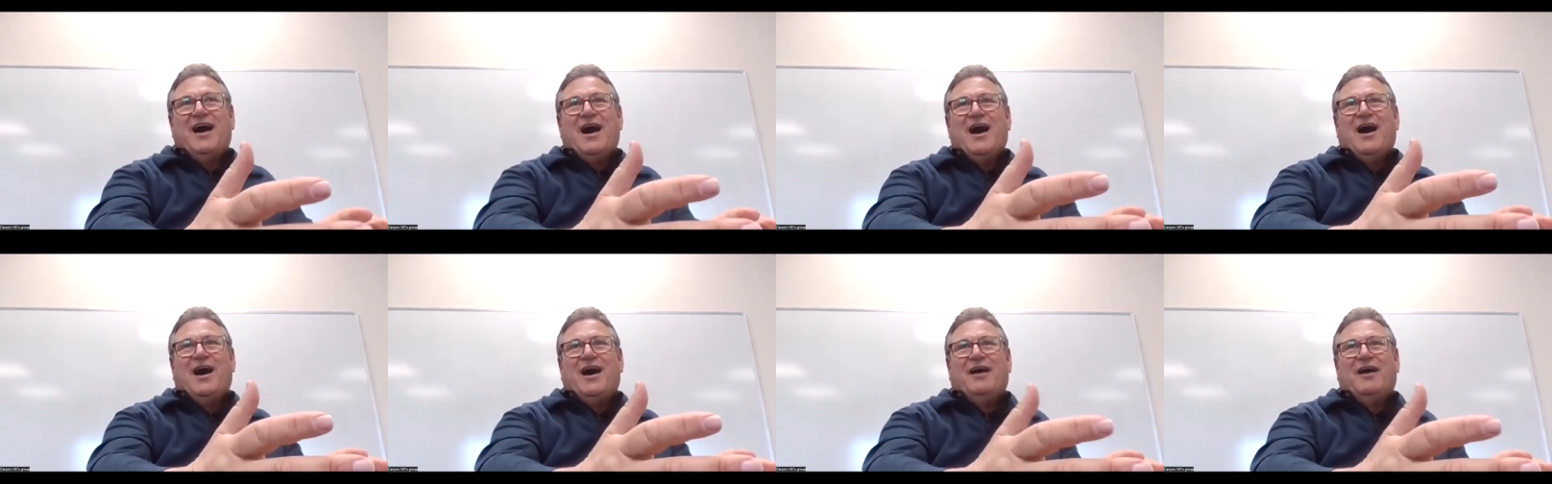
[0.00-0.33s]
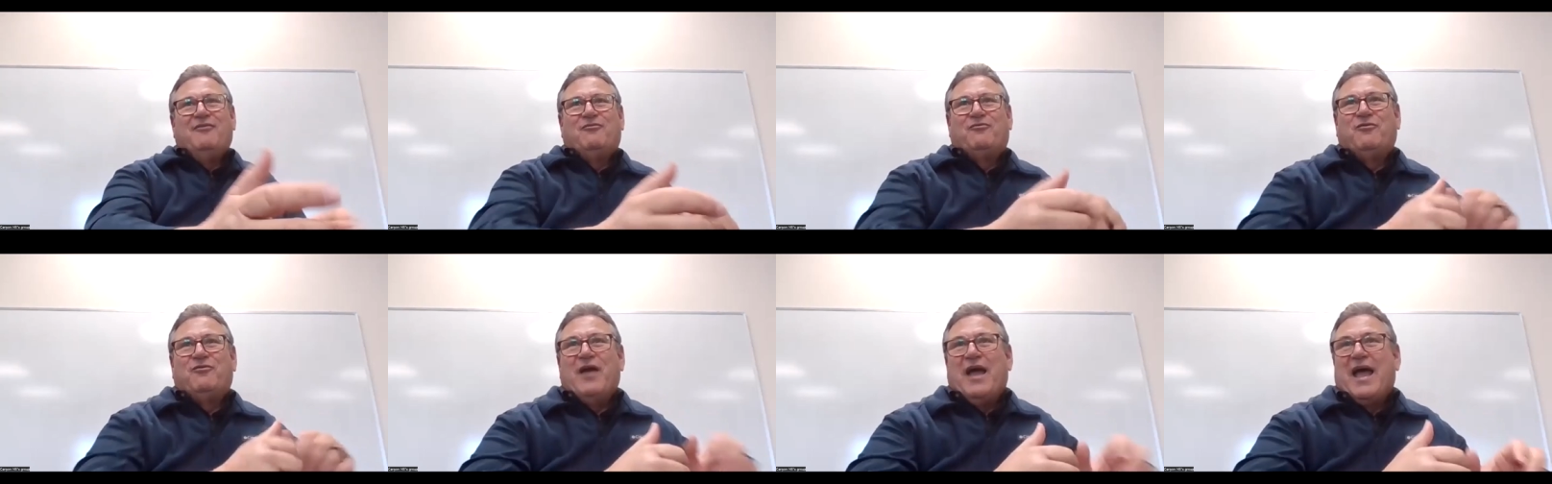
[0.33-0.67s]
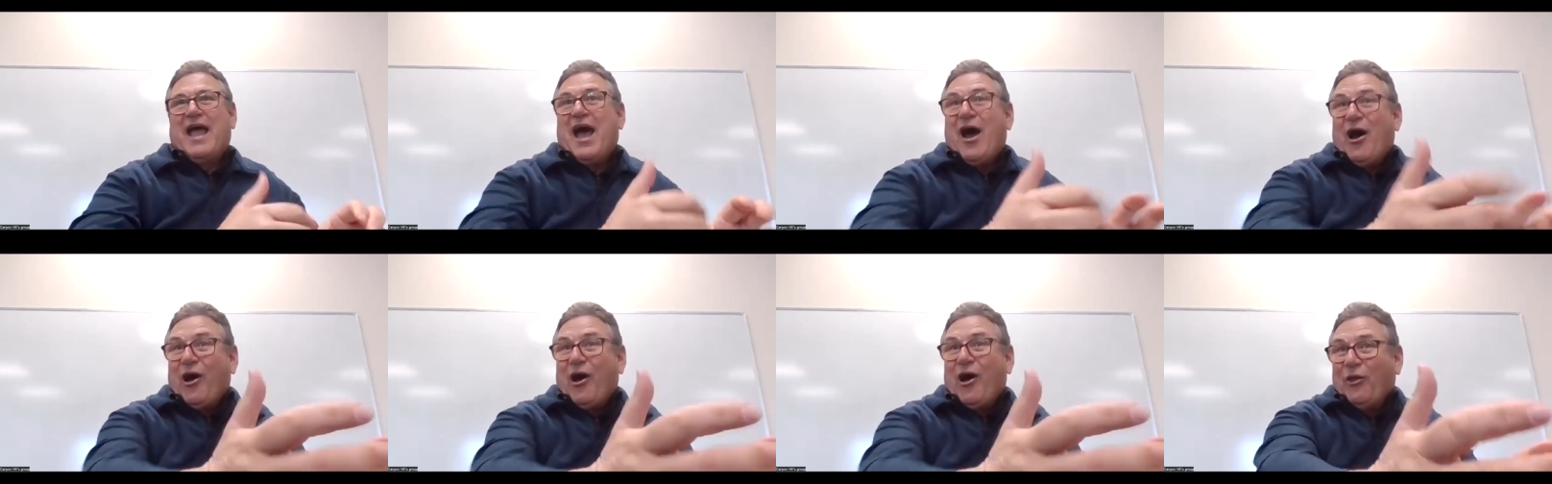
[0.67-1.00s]
uh,
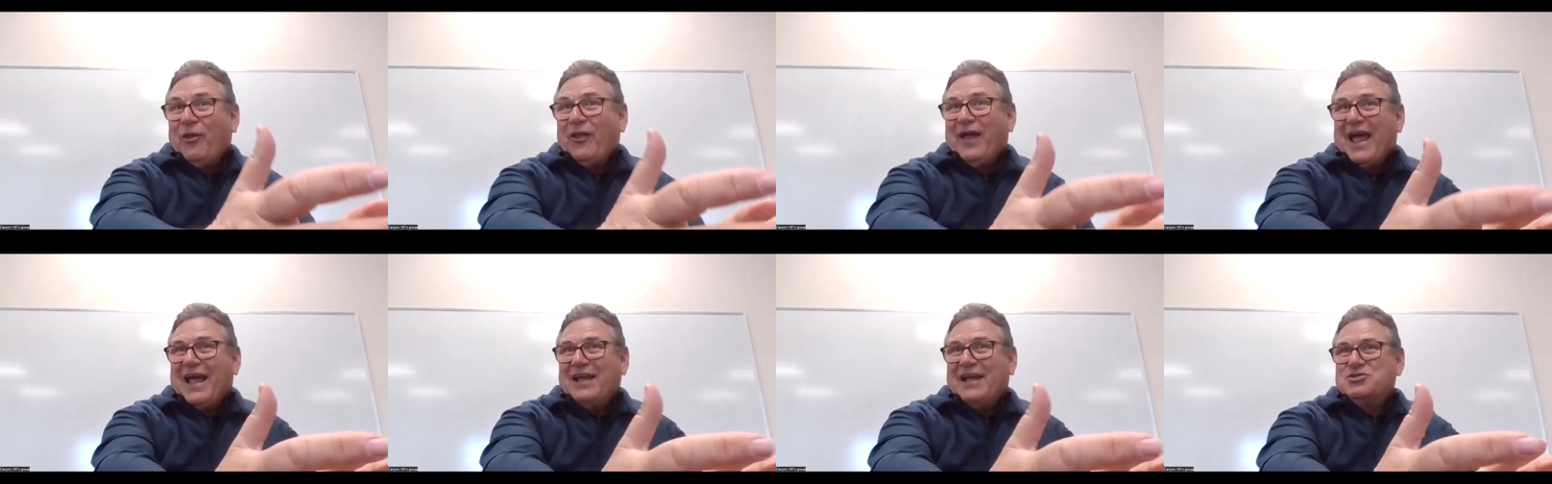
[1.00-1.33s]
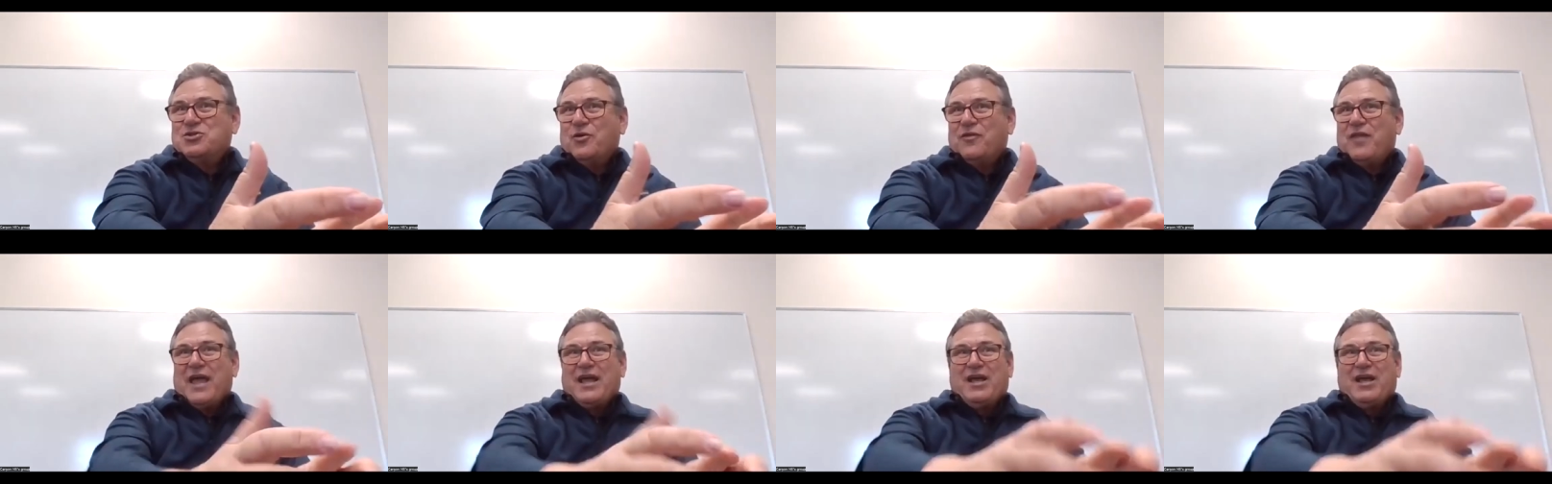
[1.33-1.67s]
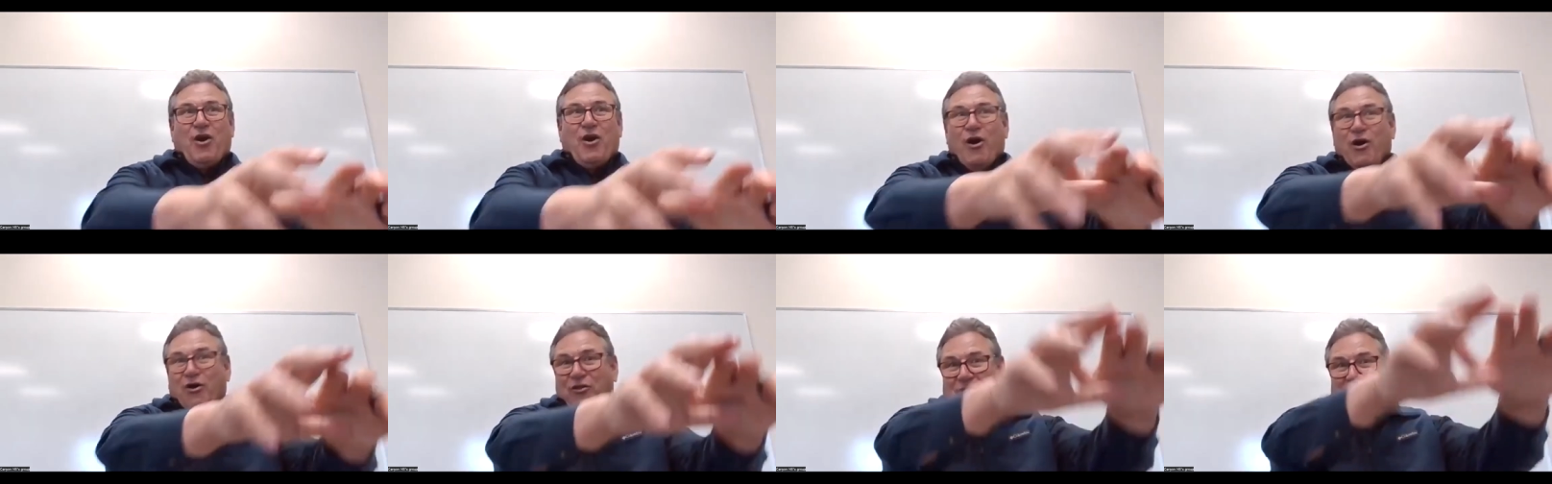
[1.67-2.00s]
hell. And so they
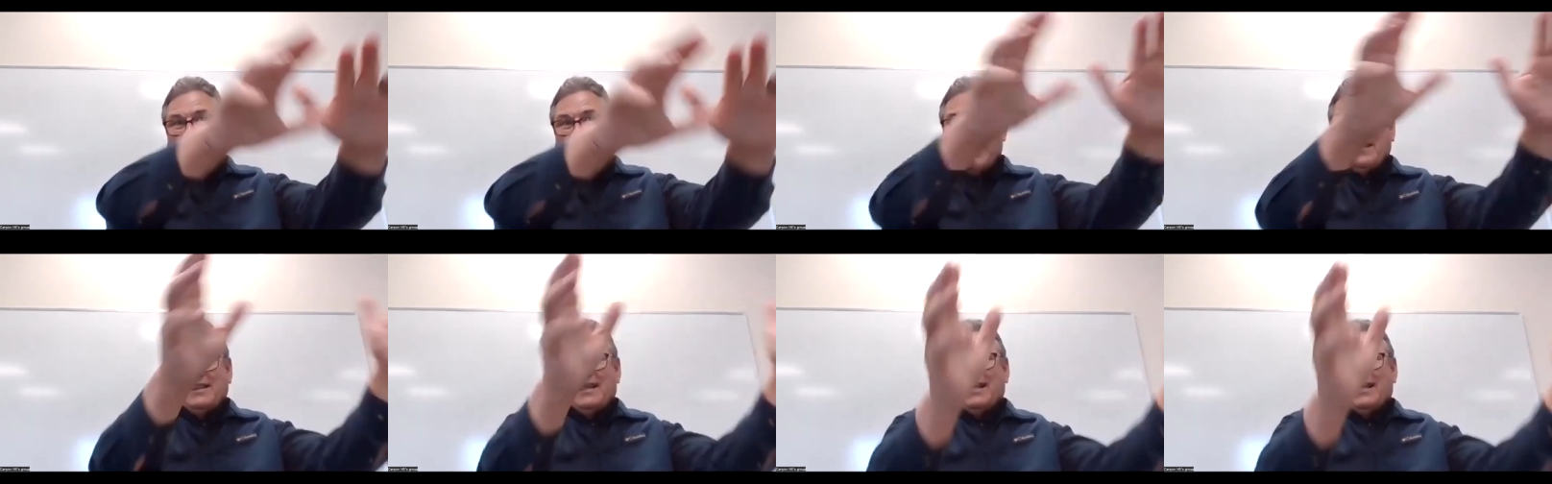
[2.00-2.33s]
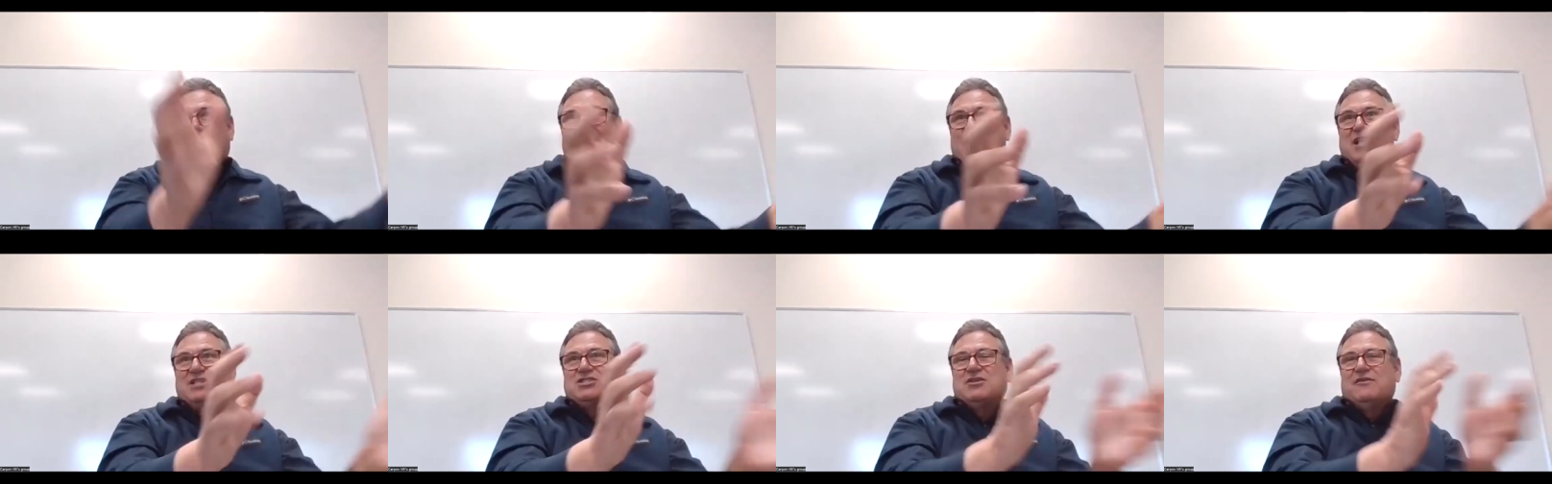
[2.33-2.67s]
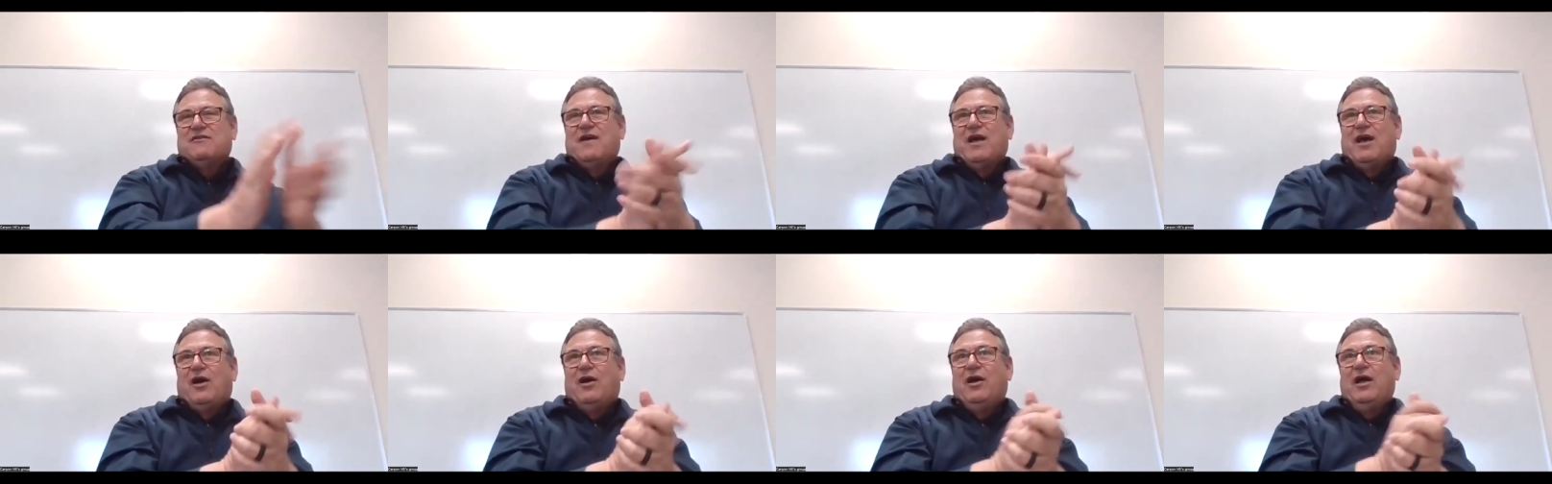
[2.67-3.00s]
call that the gates
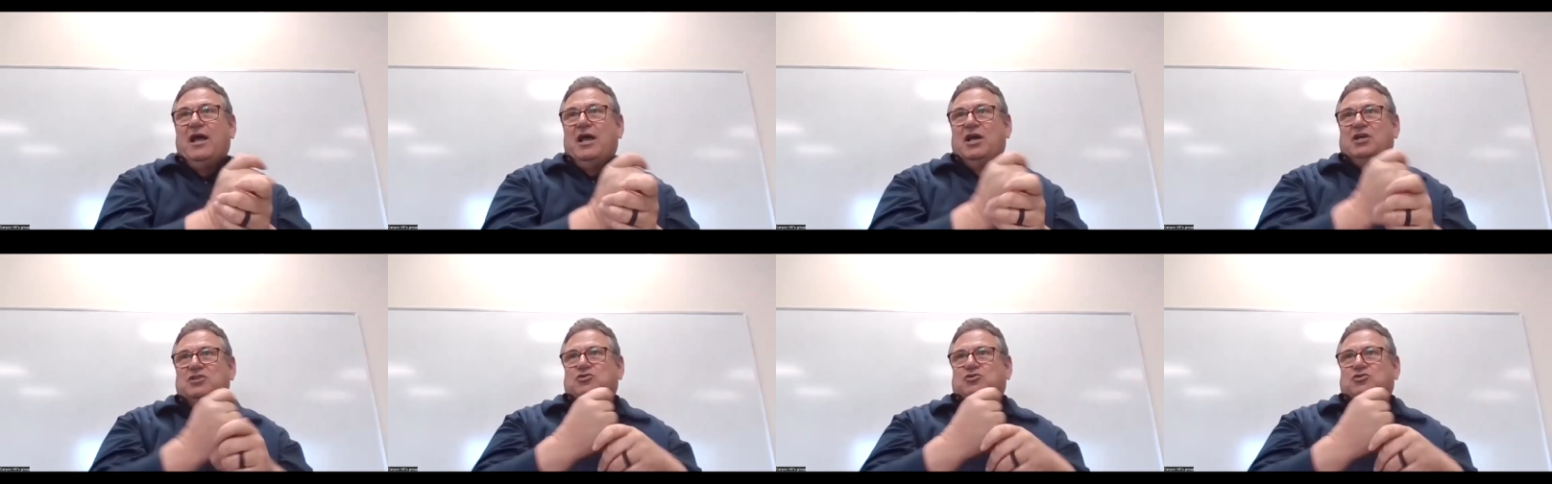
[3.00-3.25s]
of hell.